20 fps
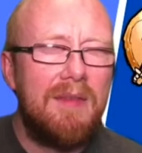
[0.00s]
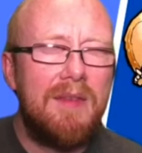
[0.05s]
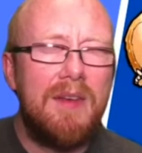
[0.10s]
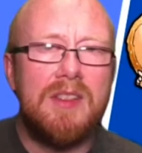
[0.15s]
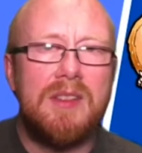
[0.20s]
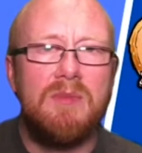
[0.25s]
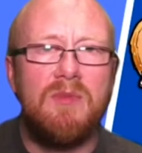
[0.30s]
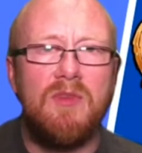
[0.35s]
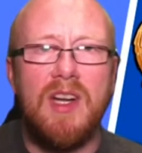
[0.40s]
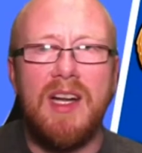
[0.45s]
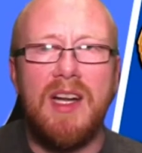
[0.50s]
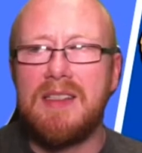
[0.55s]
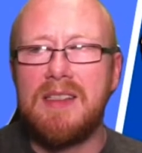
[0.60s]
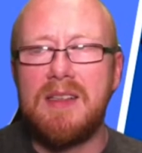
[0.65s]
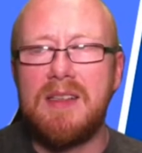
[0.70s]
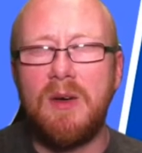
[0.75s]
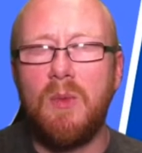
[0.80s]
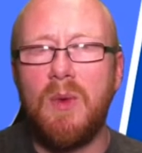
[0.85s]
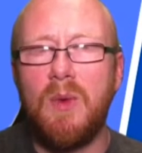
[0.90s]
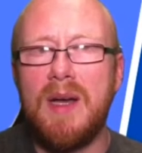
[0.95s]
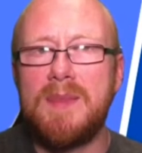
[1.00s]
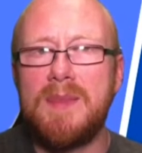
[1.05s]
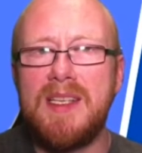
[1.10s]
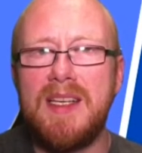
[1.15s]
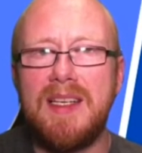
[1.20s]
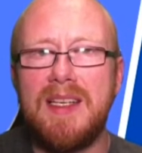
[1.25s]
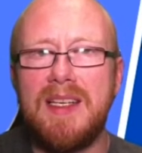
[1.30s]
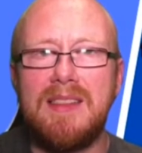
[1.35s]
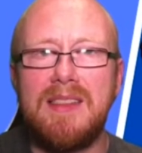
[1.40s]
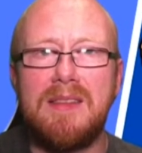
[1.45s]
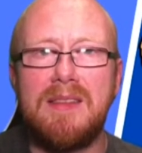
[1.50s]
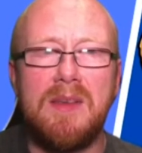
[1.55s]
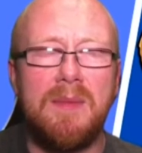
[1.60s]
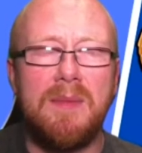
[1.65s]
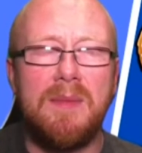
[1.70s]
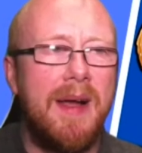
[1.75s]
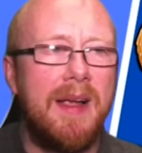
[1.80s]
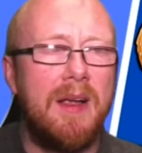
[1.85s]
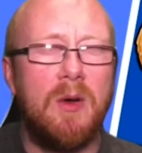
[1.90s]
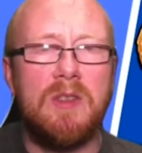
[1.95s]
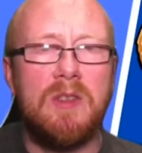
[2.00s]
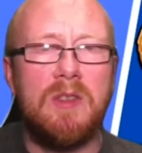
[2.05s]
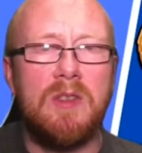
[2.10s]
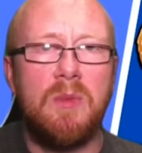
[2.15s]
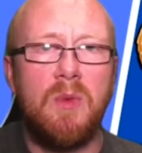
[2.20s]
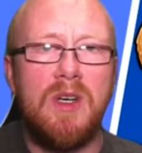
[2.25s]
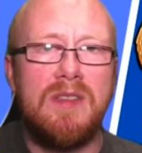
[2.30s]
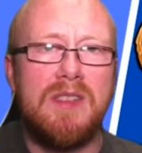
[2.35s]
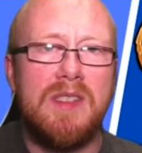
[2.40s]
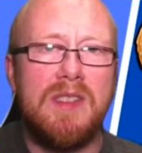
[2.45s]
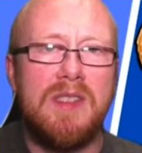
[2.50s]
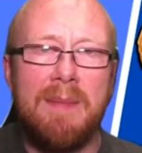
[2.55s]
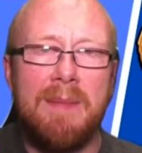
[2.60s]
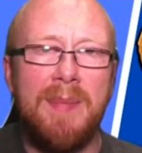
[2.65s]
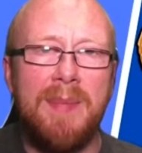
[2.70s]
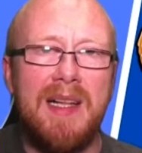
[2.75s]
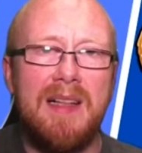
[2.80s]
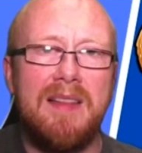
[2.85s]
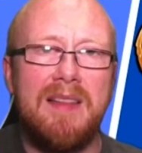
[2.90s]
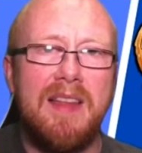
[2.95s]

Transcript: got some really slow websites. Some of my older ones where I built